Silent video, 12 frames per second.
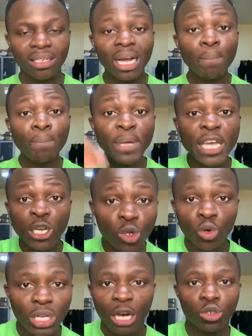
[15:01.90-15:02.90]
that pin
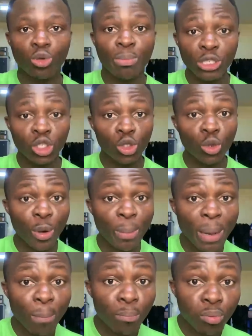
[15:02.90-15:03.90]
you down to make sure you
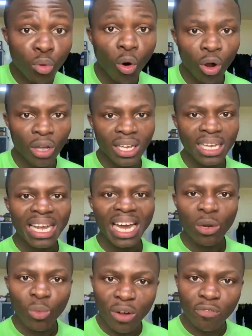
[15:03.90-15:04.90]
remain poor
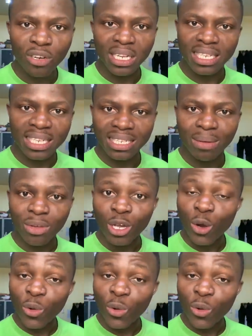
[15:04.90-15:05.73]
and work for the system.